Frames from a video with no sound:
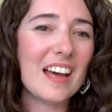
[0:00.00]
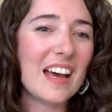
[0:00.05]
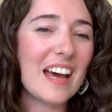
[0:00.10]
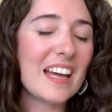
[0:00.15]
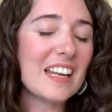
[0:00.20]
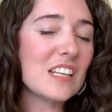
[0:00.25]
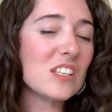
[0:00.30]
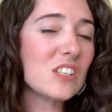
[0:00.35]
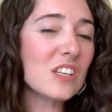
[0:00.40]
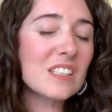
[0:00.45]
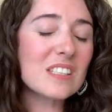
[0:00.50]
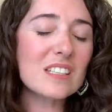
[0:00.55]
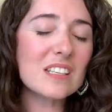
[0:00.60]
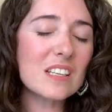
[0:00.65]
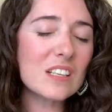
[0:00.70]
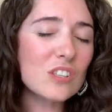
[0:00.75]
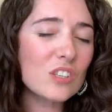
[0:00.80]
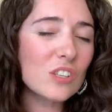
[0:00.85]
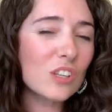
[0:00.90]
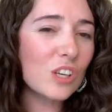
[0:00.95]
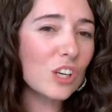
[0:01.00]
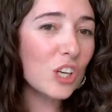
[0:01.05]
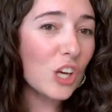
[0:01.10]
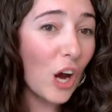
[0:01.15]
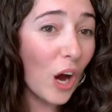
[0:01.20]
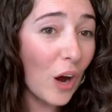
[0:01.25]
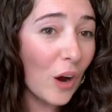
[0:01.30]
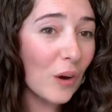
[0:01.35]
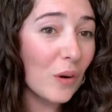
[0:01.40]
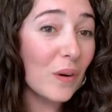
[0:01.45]
And it doesn't need to
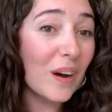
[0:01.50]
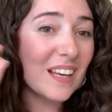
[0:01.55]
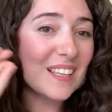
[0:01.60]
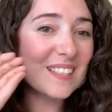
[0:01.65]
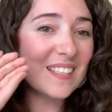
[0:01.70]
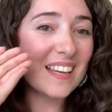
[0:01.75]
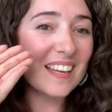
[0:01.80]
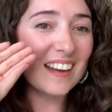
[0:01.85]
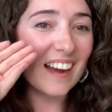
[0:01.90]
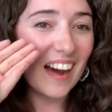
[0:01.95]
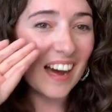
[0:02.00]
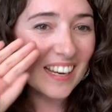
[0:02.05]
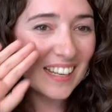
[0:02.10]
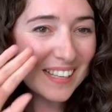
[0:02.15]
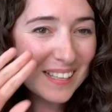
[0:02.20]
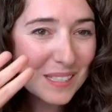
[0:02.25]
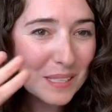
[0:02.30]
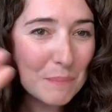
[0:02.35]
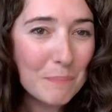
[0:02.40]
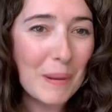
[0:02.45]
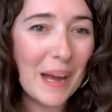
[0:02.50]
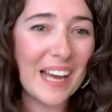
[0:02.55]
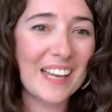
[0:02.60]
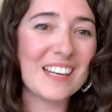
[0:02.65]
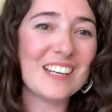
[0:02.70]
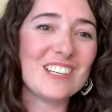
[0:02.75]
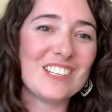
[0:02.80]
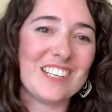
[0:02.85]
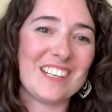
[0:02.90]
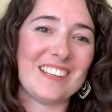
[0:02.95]
go as in I need to
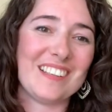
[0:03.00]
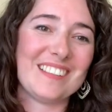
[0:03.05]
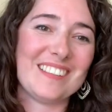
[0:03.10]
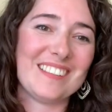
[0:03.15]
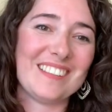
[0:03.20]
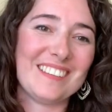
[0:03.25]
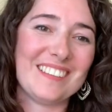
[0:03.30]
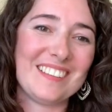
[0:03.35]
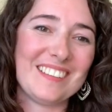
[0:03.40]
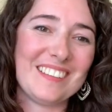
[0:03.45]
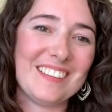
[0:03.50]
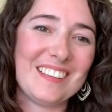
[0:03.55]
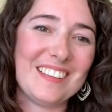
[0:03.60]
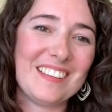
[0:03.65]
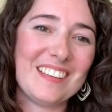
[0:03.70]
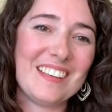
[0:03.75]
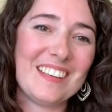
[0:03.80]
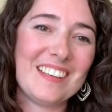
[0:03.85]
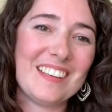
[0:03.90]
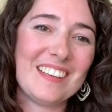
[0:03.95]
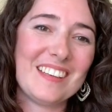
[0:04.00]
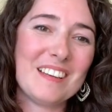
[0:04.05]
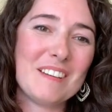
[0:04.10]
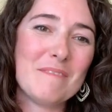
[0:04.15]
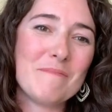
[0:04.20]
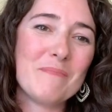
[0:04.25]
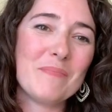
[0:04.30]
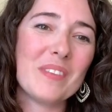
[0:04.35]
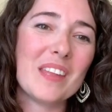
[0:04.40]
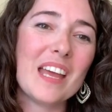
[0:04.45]
banish it.
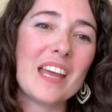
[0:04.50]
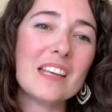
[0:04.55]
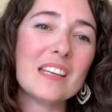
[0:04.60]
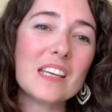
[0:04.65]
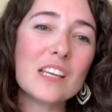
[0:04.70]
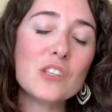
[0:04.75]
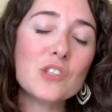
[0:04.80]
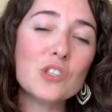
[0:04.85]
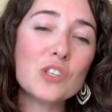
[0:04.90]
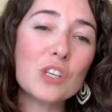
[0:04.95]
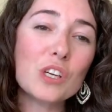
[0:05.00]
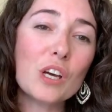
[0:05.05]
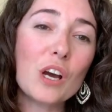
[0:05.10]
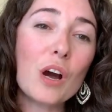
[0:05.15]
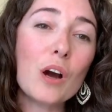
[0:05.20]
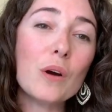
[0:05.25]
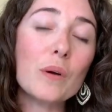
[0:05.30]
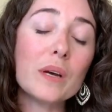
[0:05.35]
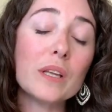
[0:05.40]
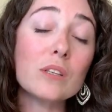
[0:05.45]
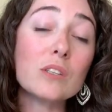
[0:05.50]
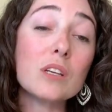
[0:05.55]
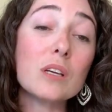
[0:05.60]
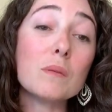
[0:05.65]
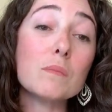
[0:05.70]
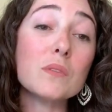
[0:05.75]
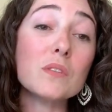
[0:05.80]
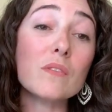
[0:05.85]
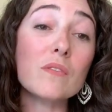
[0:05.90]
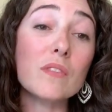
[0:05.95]
It needs to go in
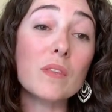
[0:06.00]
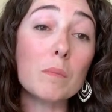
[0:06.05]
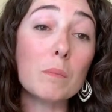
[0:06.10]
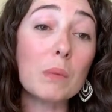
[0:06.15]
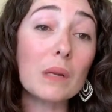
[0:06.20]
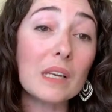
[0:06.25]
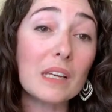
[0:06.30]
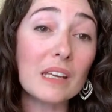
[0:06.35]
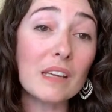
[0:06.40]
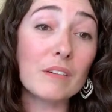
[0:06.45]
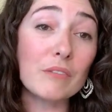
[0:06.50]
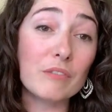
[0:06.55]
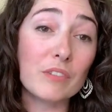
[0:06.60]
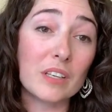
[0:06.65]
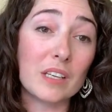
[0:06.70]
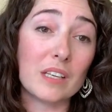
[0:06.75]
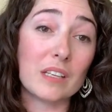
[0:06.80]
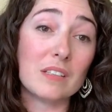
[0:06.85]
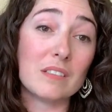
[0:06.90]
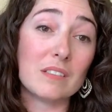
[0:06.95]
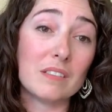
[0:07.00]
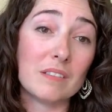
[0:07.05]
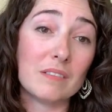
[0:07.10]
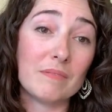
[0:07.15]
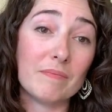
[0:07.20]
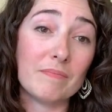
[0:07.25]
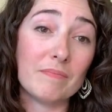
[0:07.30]
terms of the belief in it.